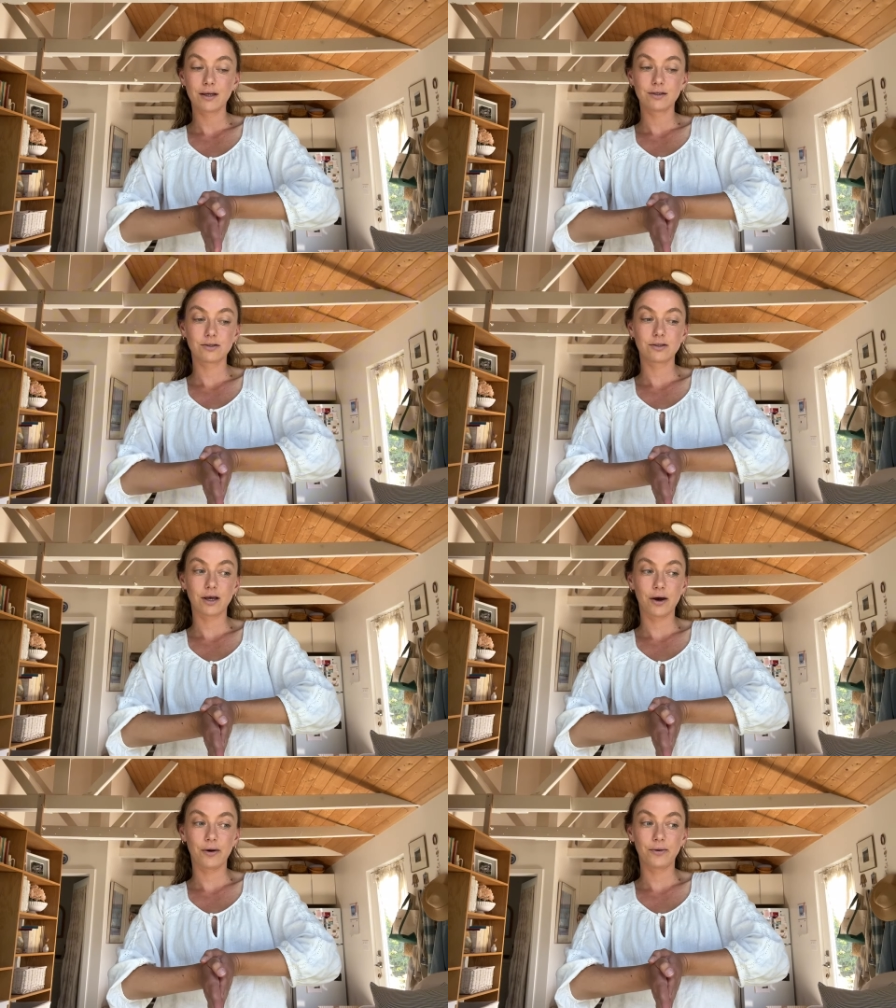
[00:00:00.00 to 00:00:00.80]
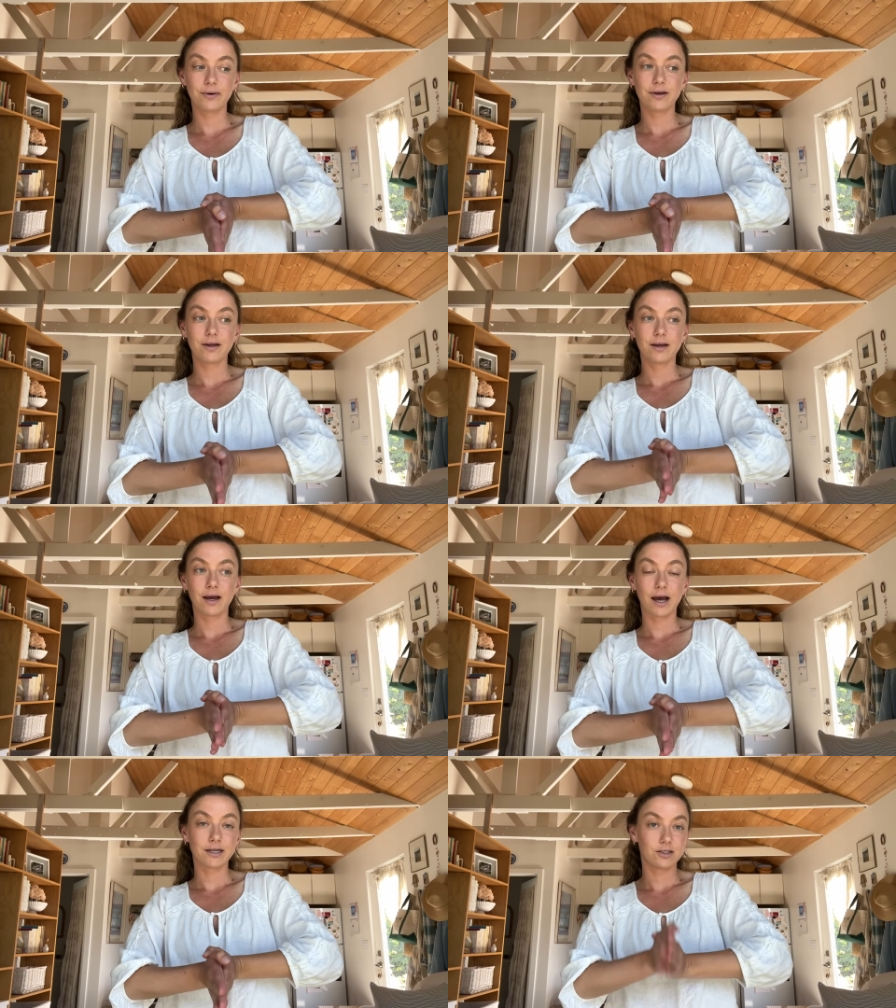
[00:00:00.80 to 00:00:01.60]
So
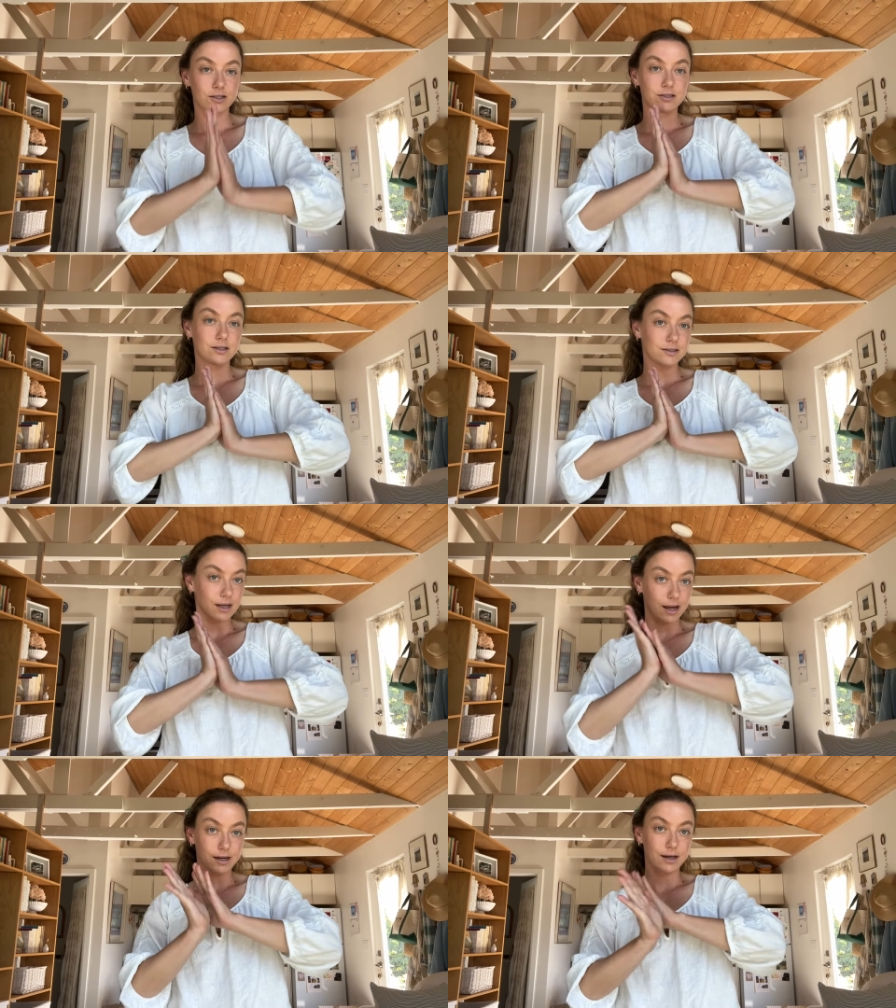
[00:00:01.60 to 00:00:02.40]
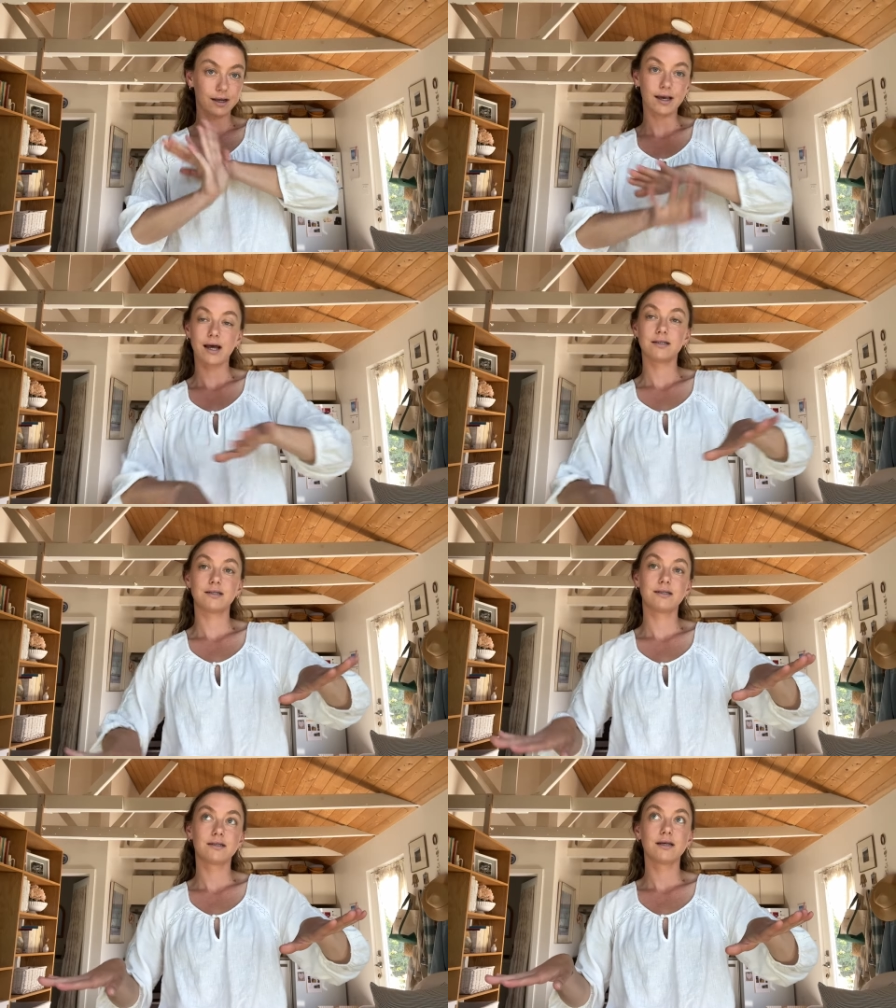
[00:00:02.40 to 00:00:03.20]
I just decided
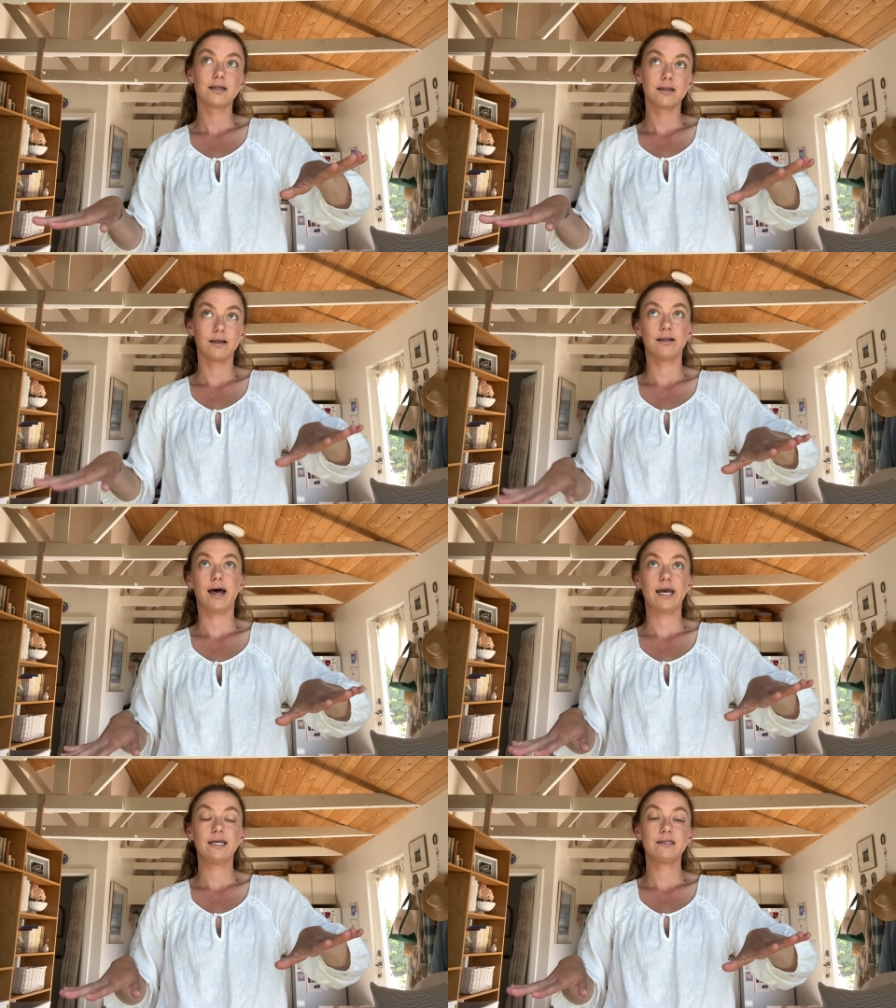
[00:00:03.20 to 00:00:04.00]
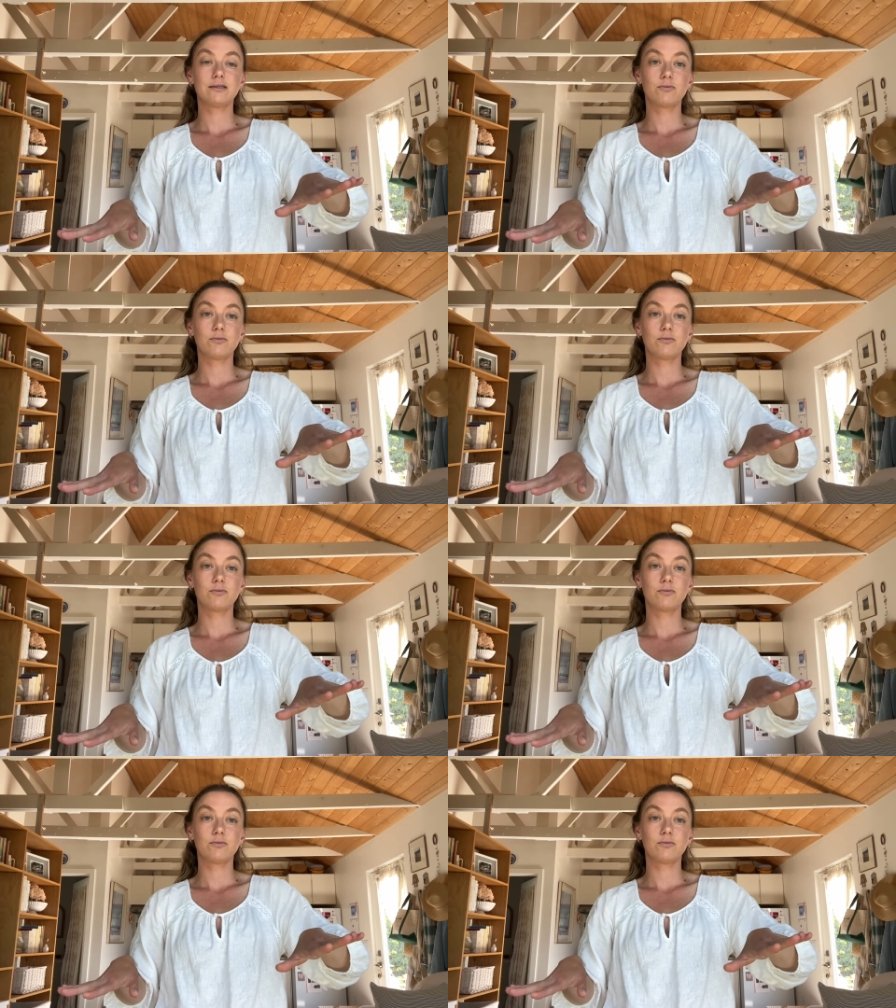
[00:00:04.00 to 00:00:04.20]
against the lights,